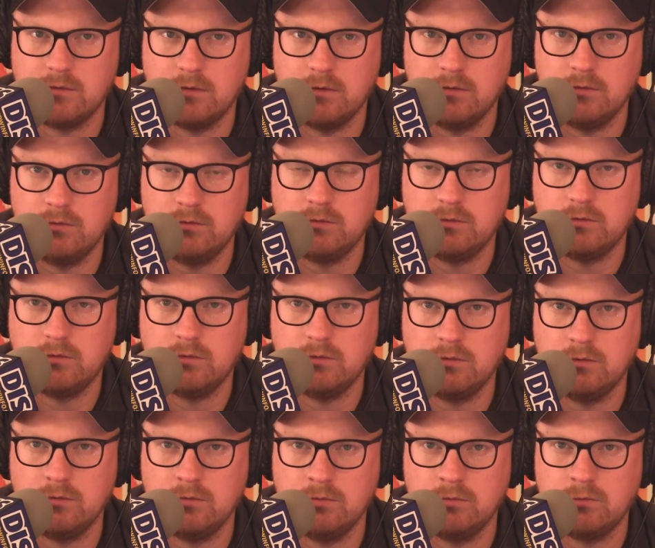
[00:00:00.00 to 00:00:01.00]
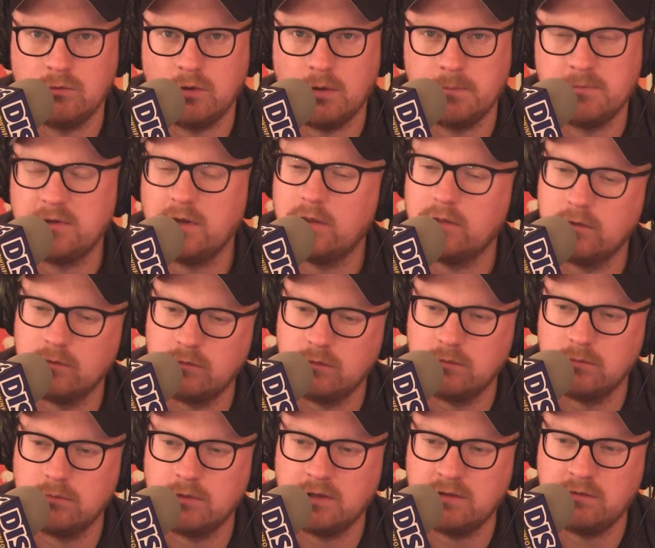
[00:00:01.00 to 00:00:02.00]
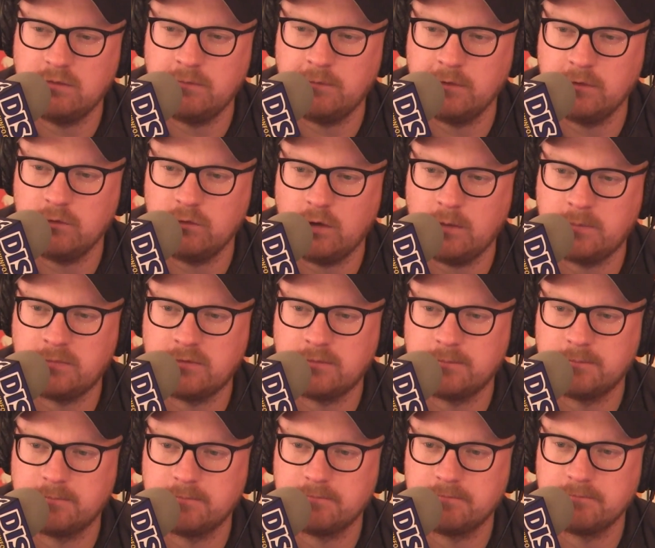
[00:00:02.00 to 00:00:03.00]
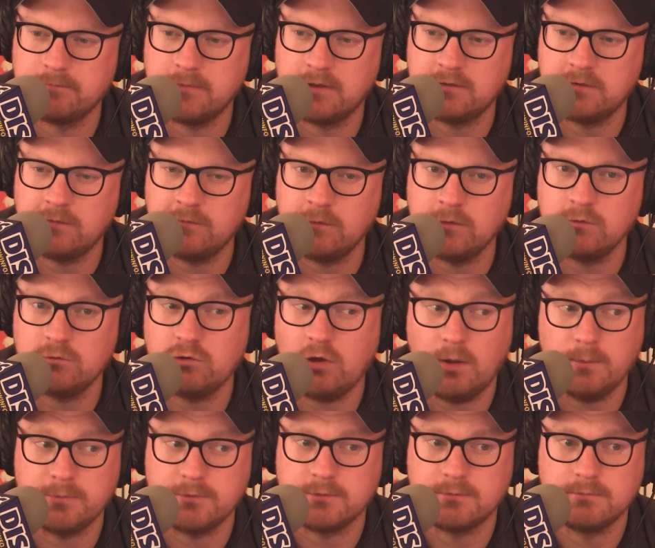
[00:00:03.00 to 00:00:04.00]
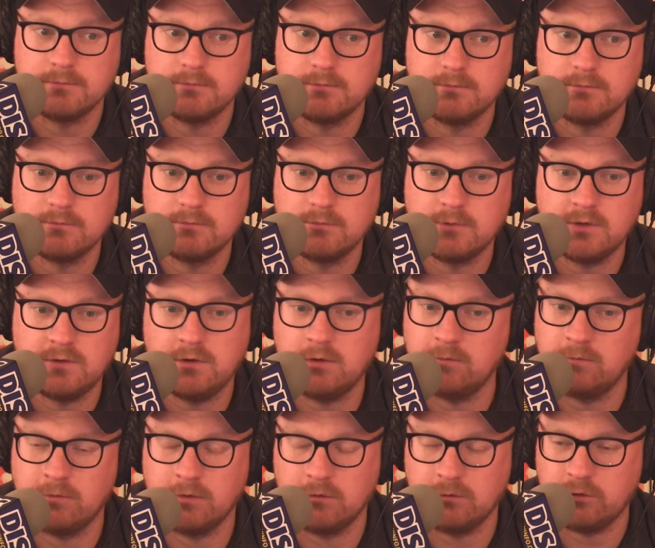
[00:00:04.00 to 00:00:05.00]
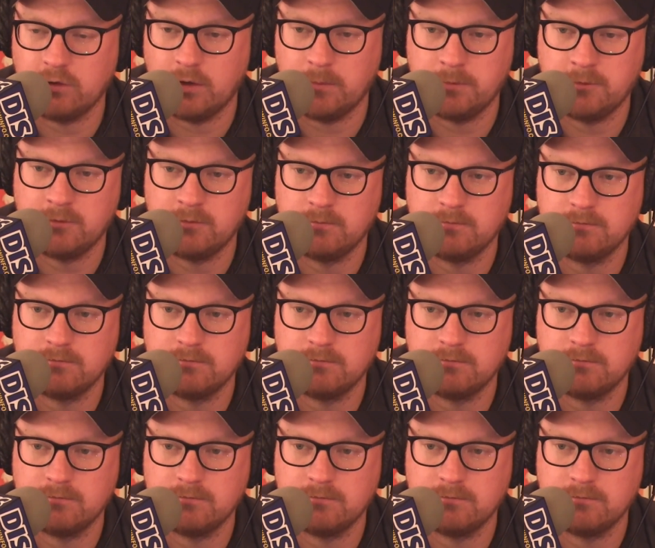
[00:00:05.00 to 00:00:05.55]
Those two shops. Yeah, those are. That's it for the shops. Mm-hmm. That's it for the shops. Let's hear it for the shops.